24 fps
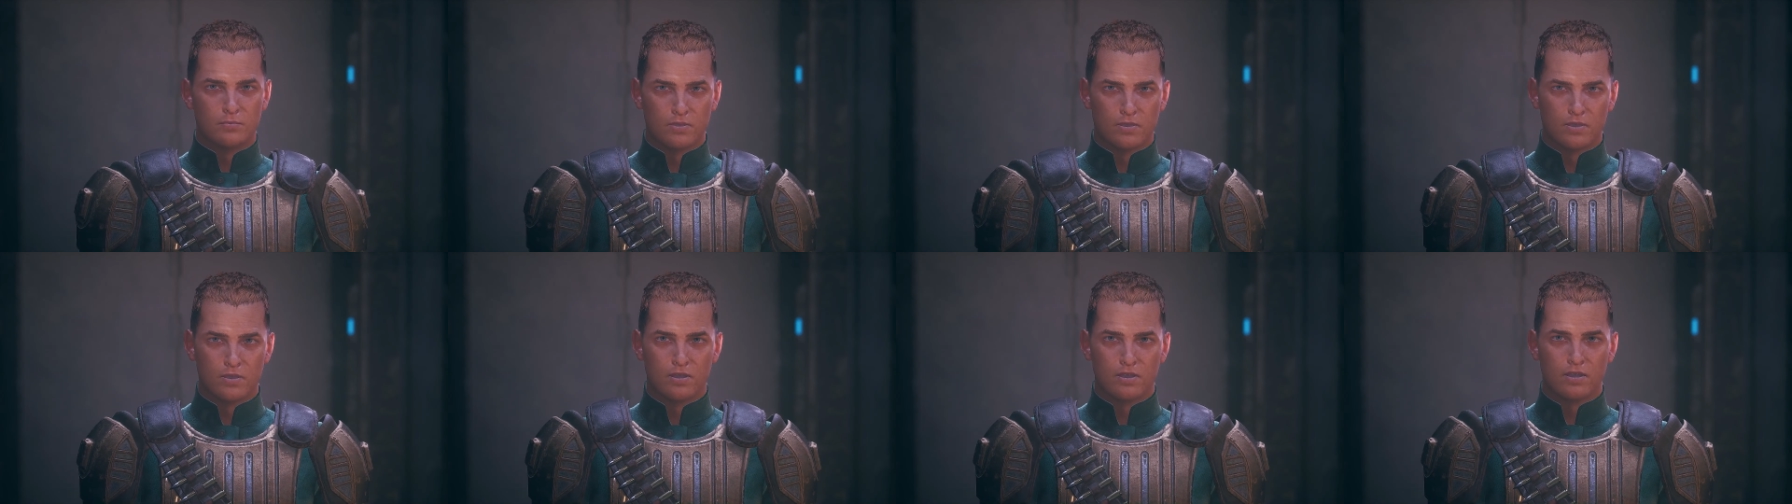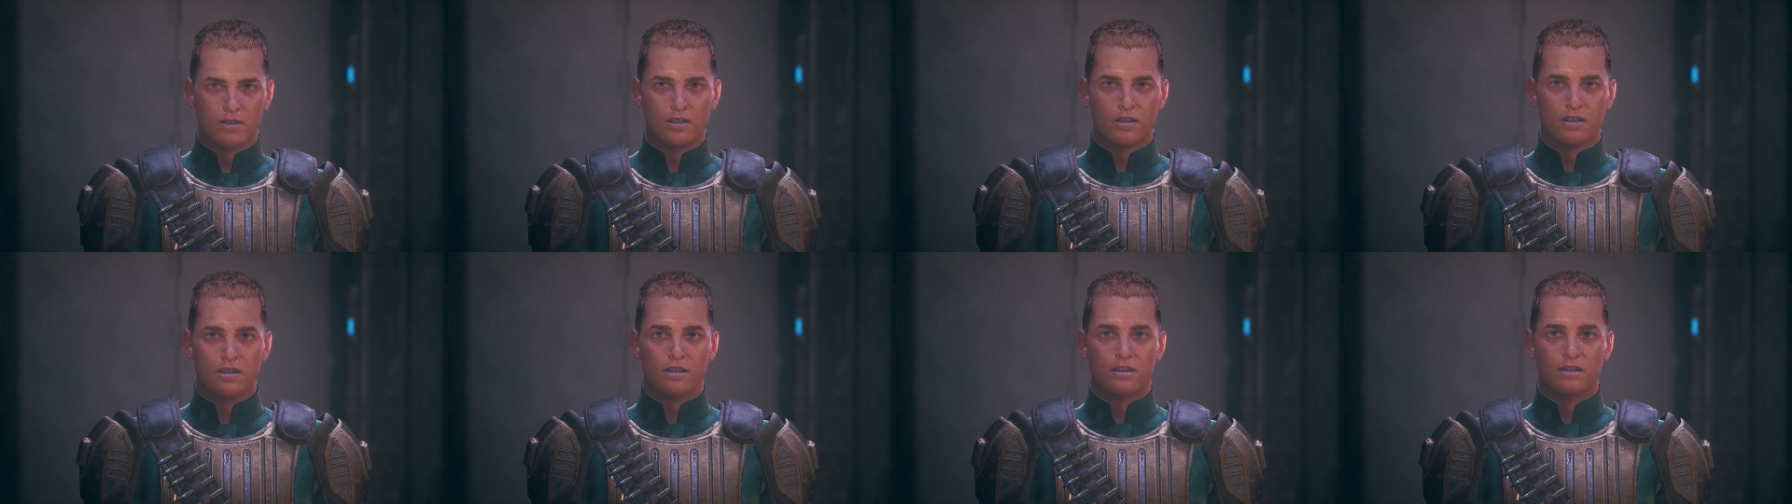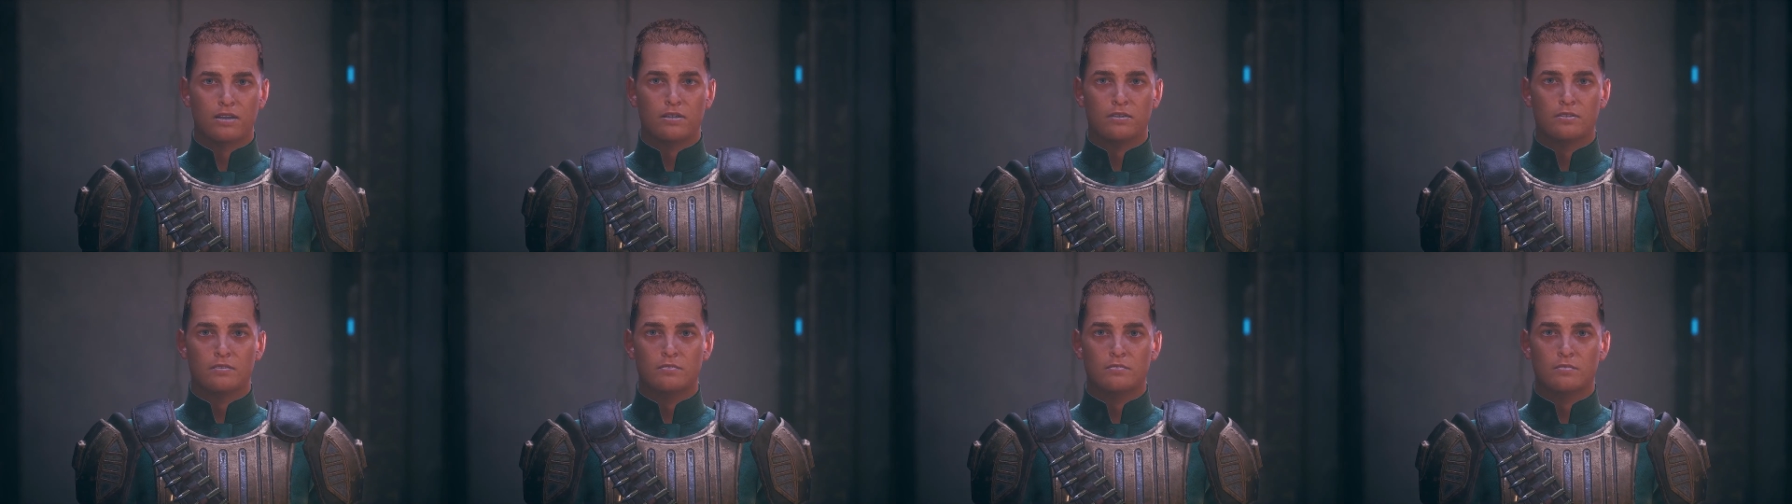Ah, a
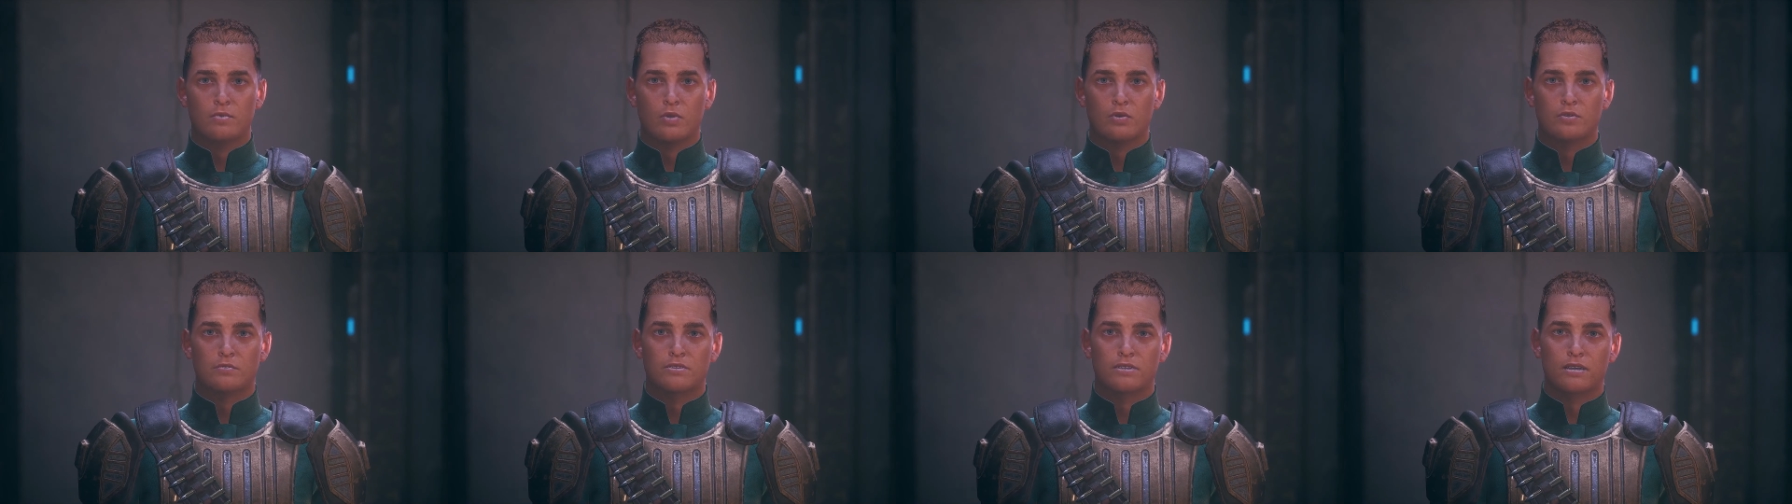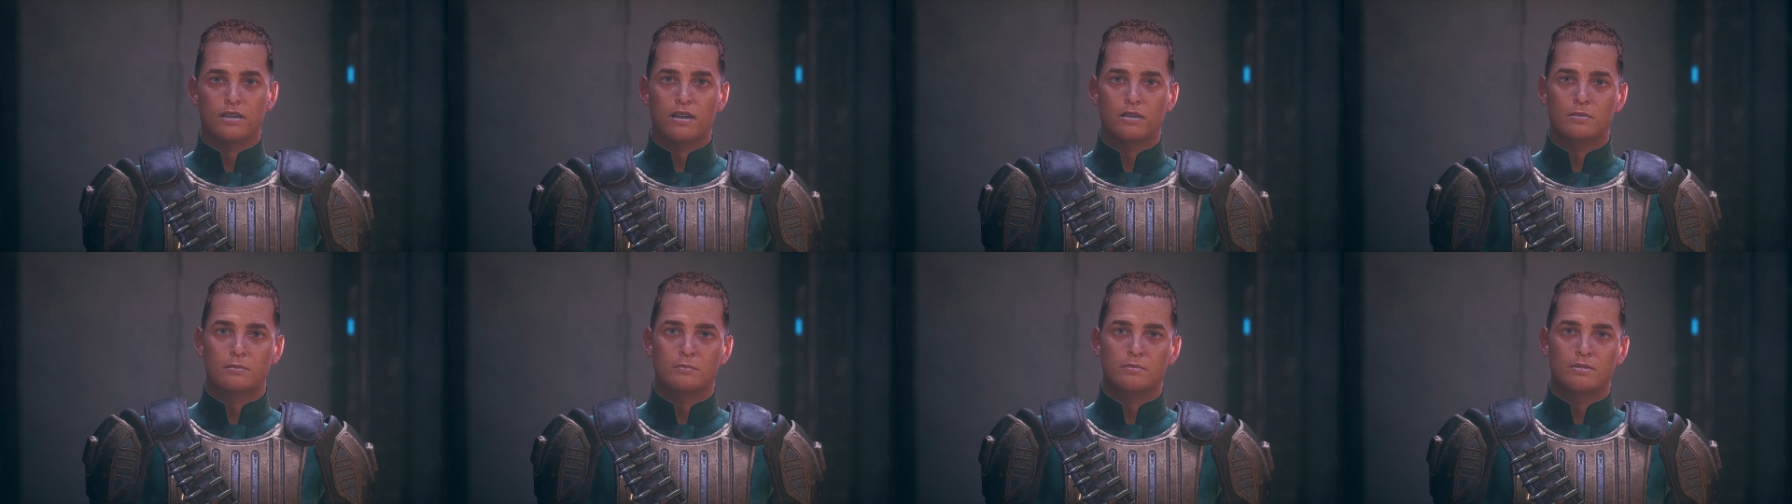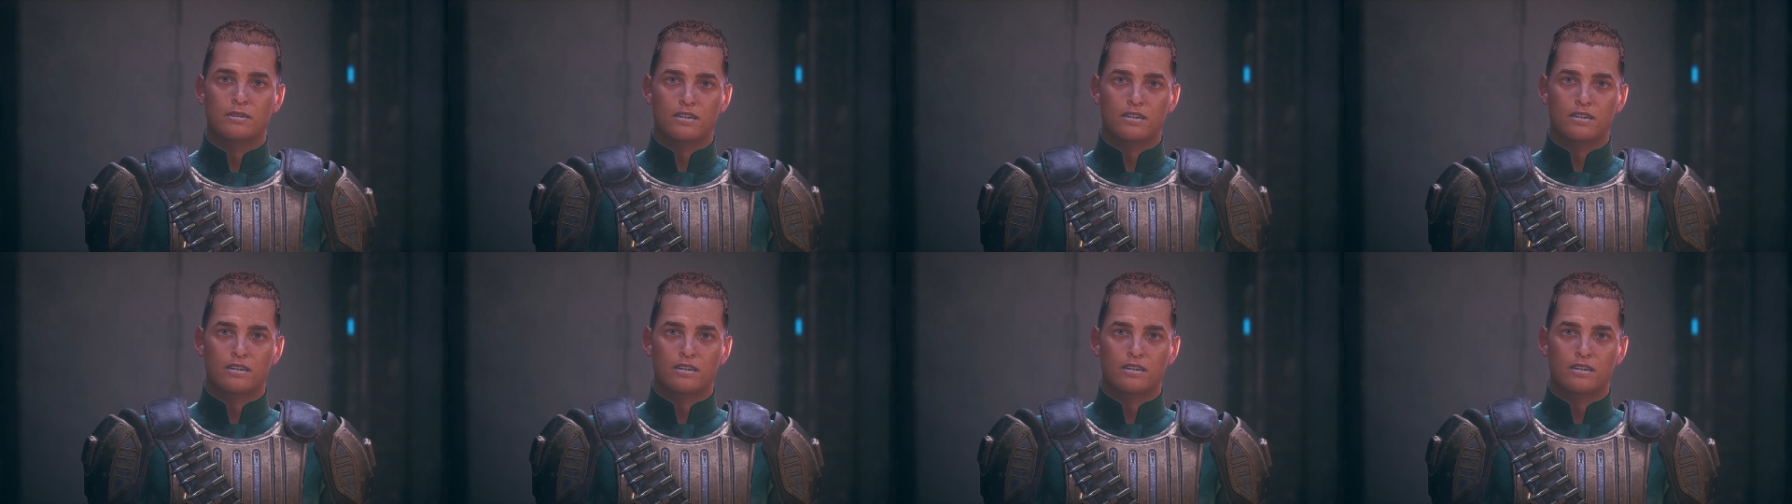handful of SAM